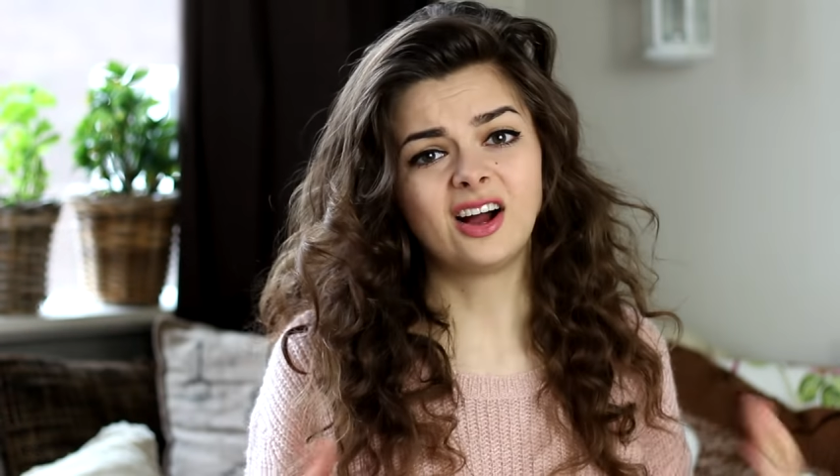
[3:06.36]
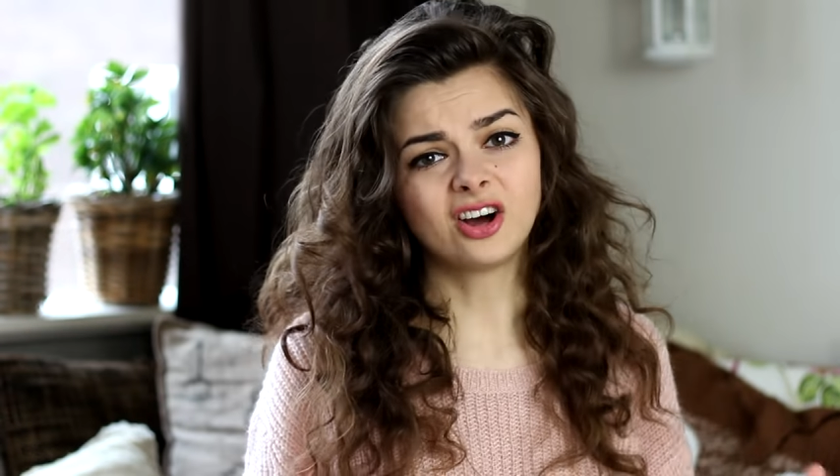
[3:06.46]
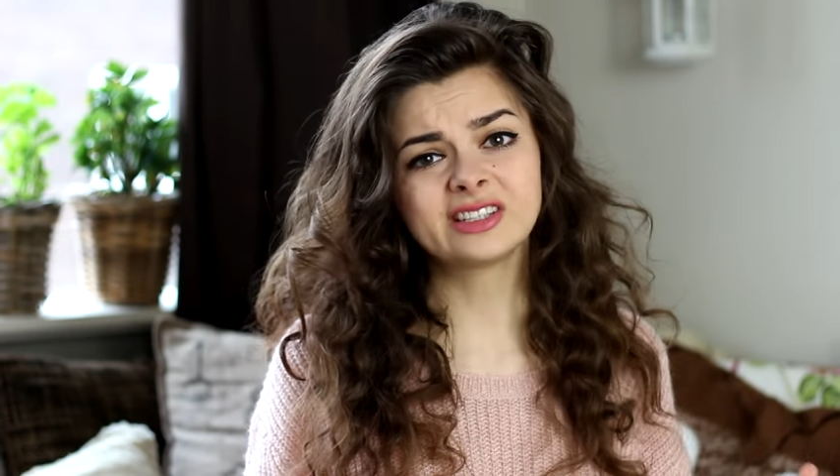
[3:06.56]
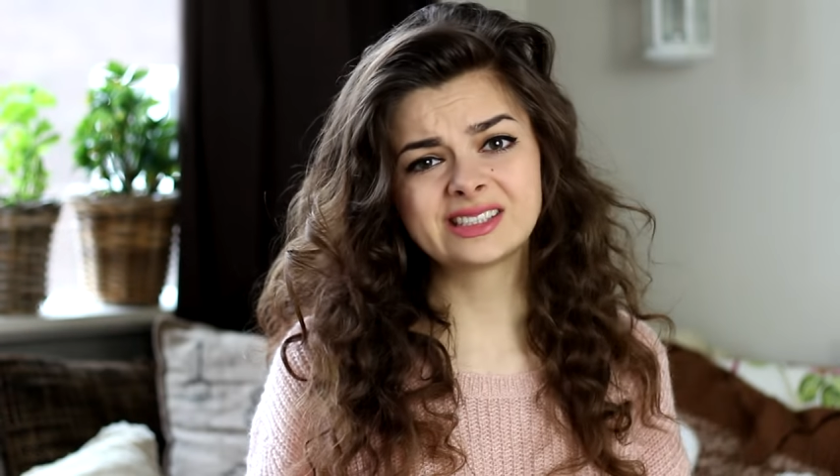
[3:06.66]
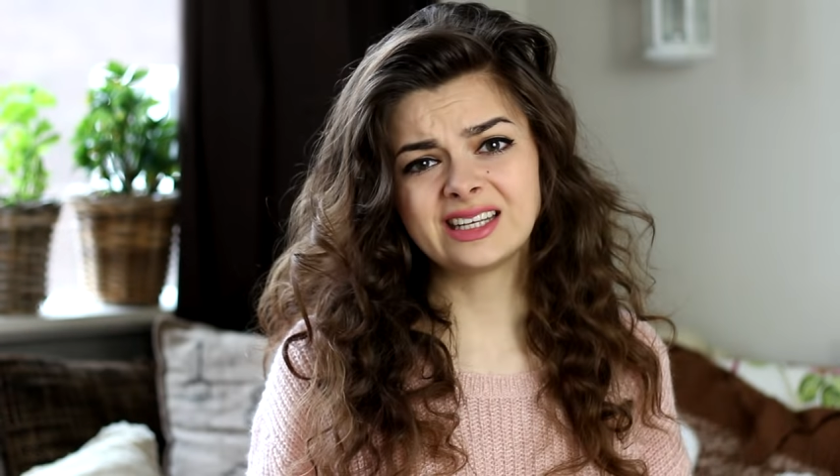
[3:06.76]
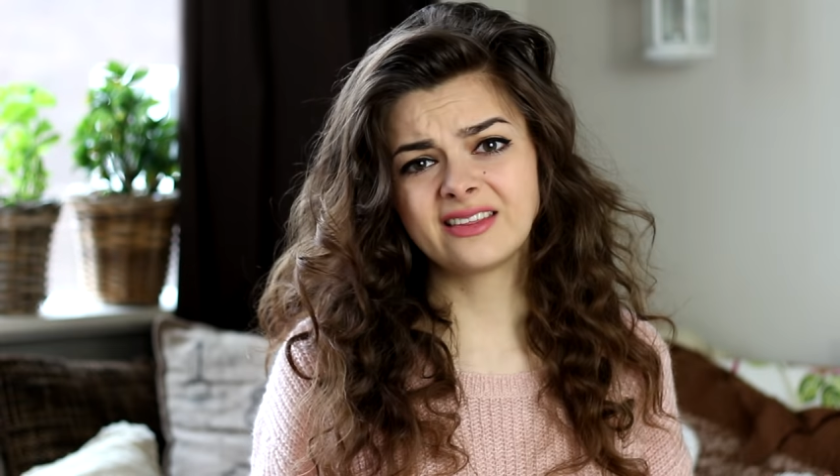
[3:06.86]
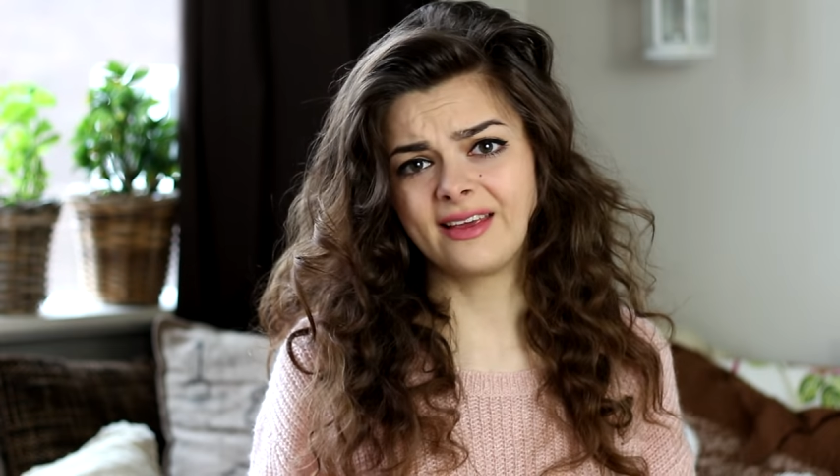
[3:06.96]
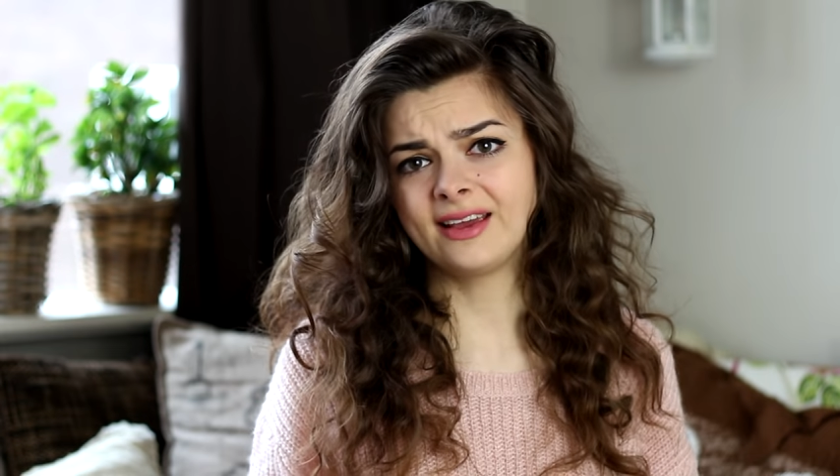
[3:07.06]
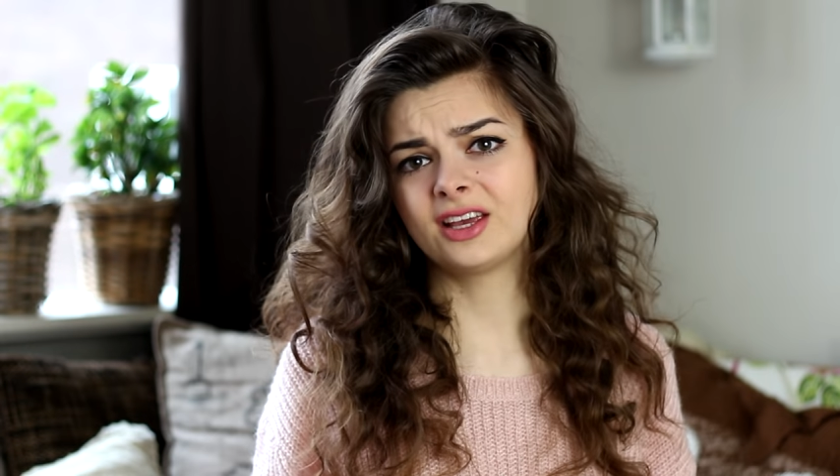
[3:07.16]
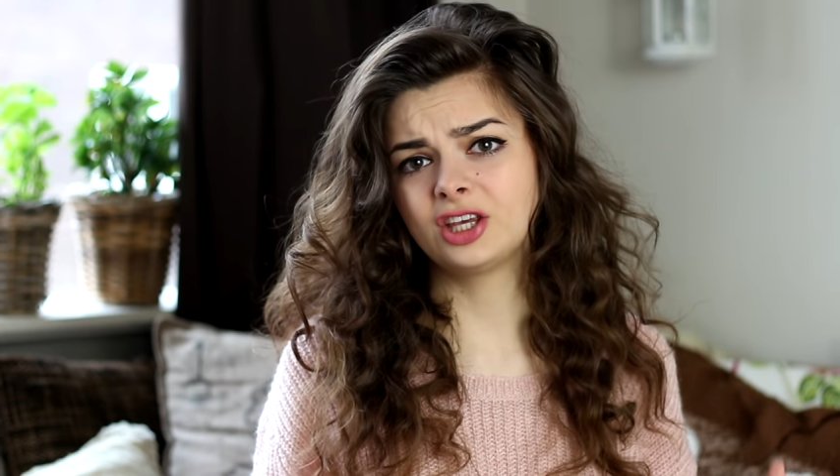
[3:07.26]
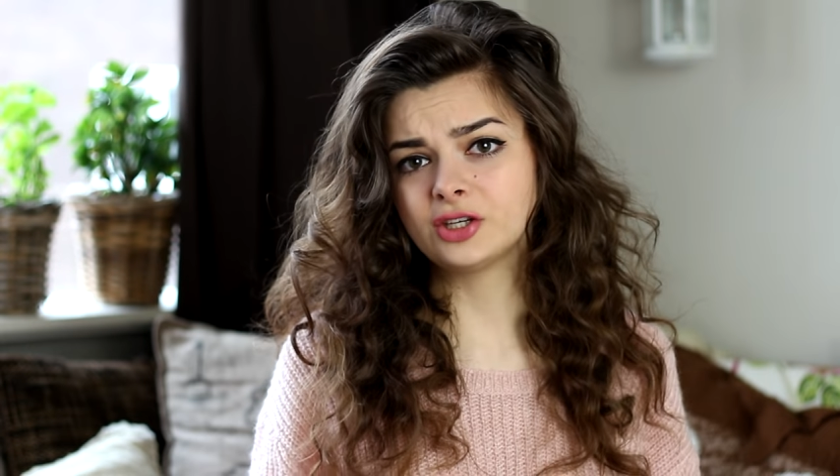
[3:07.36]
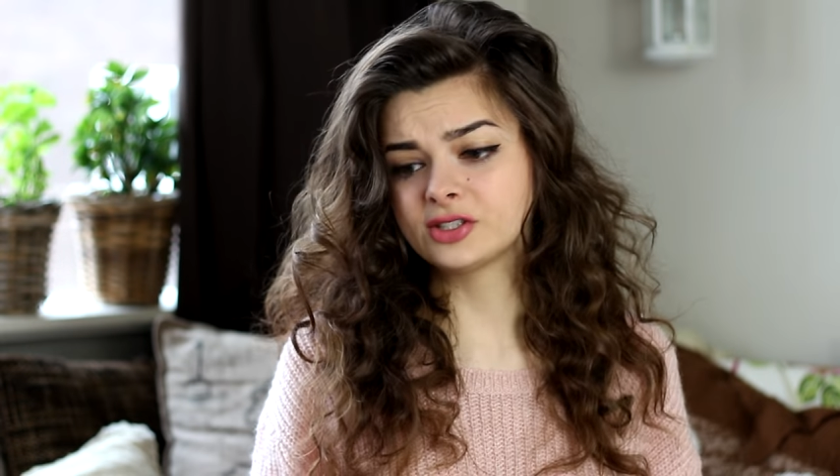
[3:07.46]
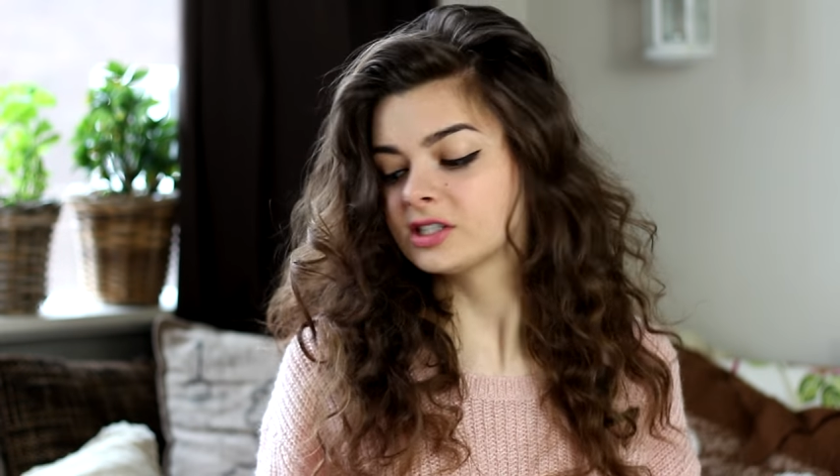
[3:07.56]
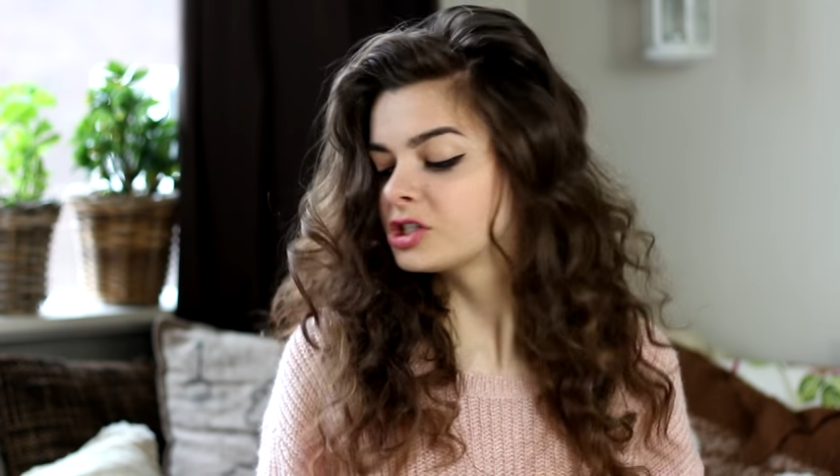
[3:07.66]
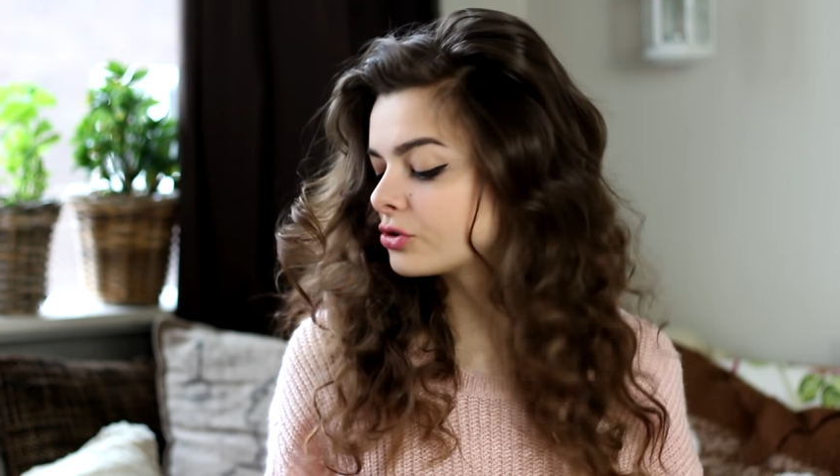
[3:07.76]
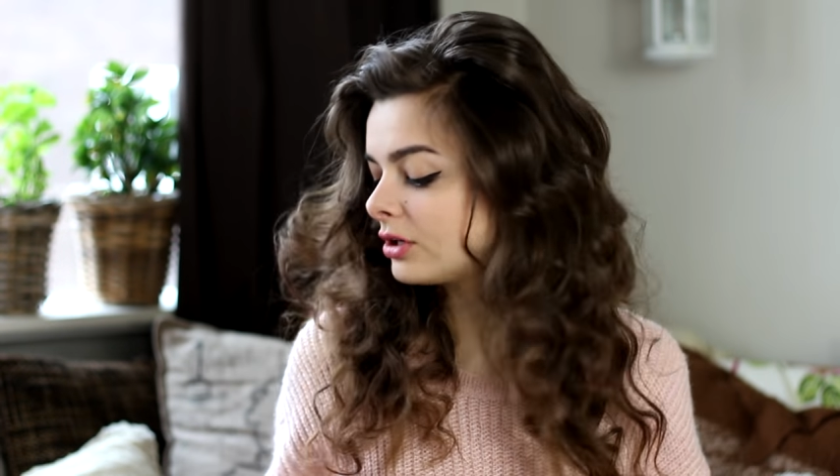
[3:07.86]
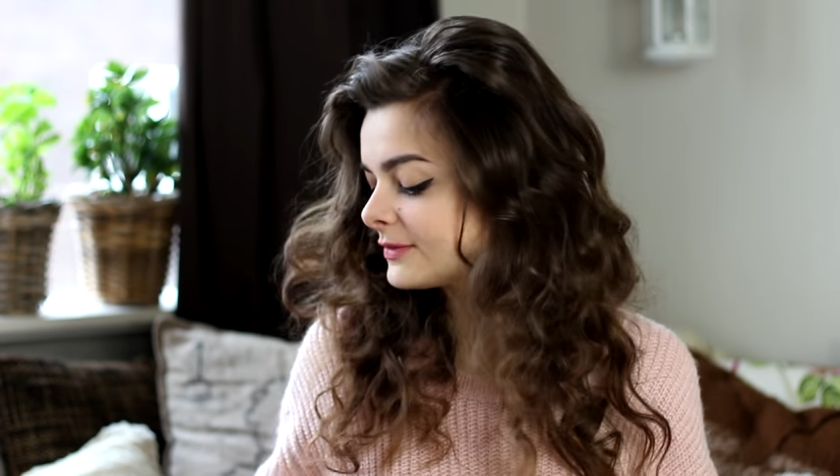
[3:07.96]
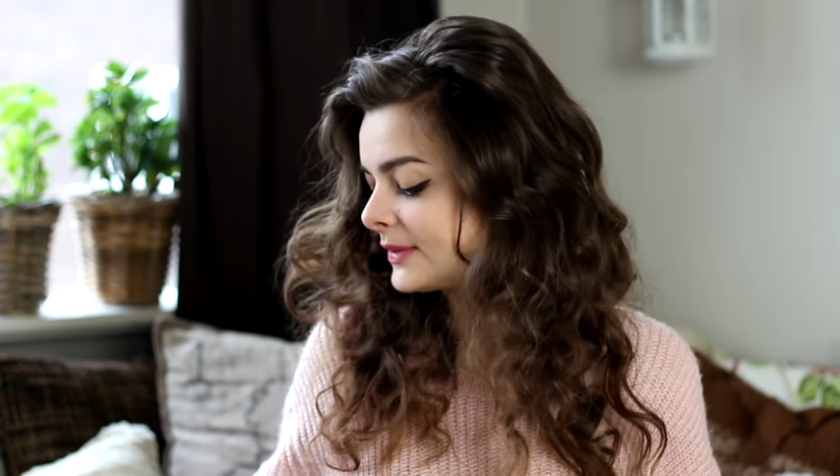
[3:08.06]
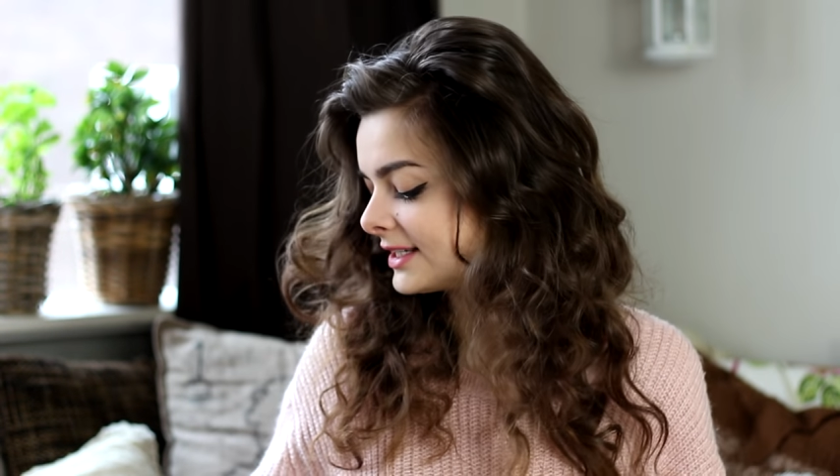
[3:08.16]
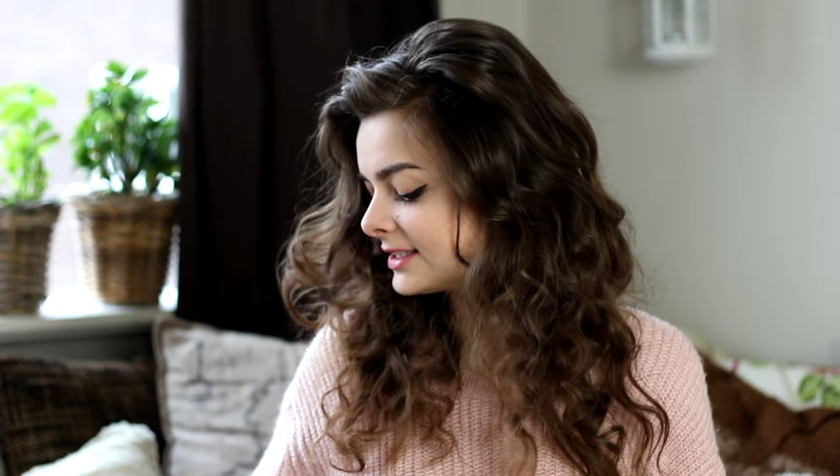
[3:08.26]
I honestly think using
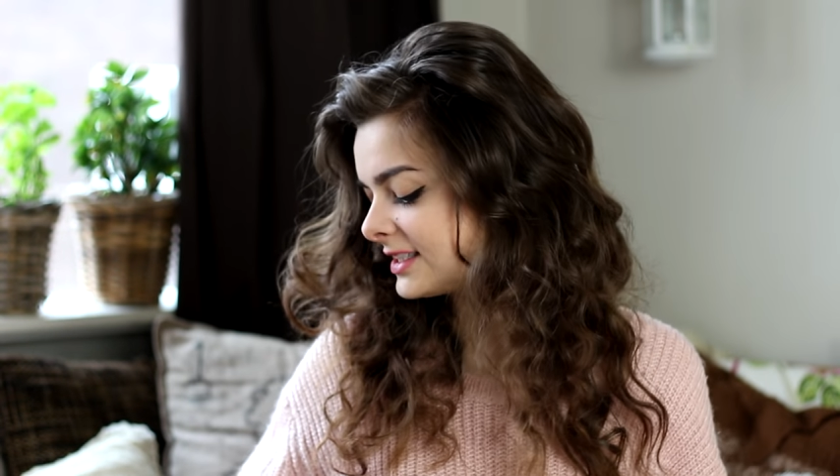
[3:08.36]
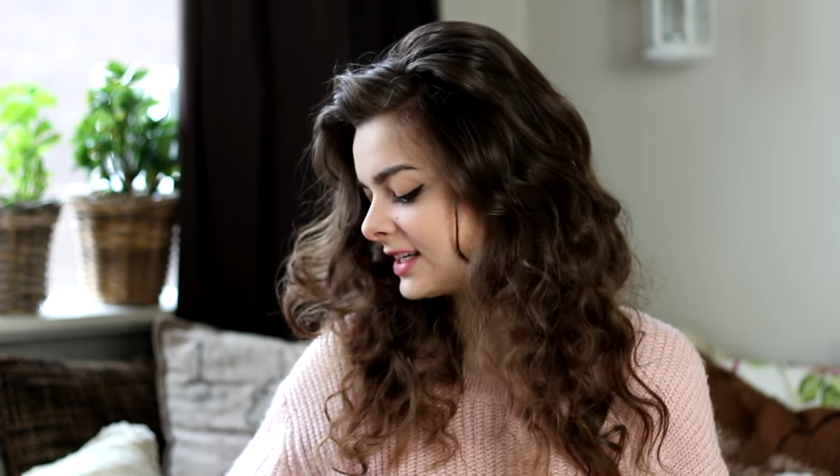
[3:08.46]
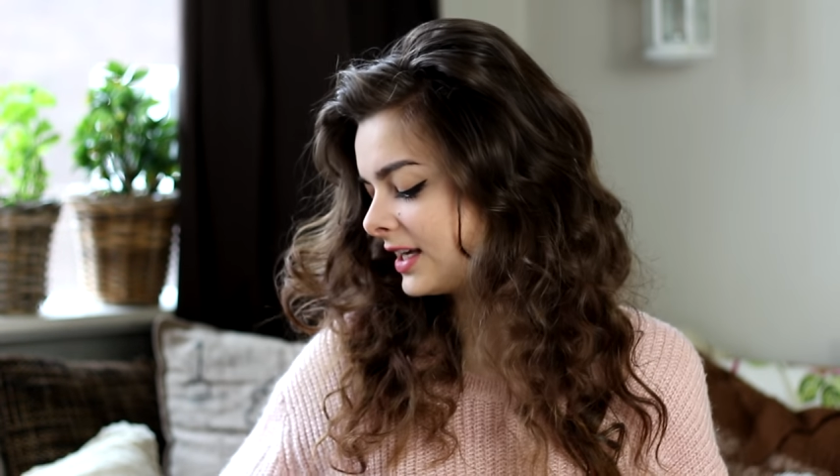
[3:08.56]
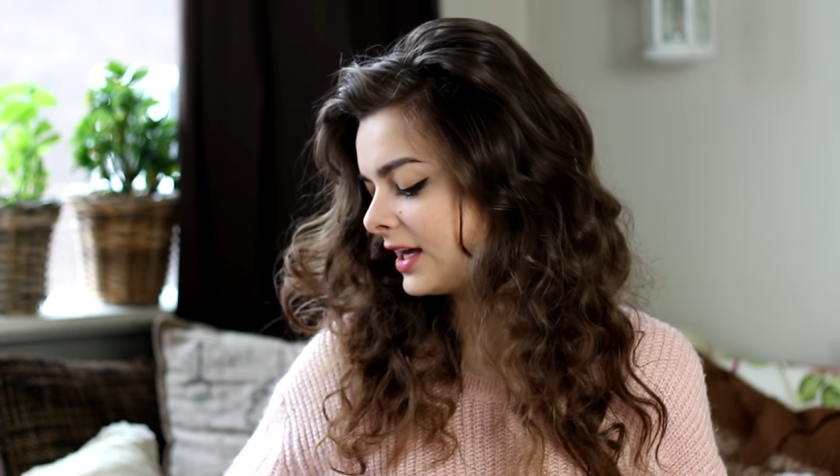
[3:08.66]
straws, because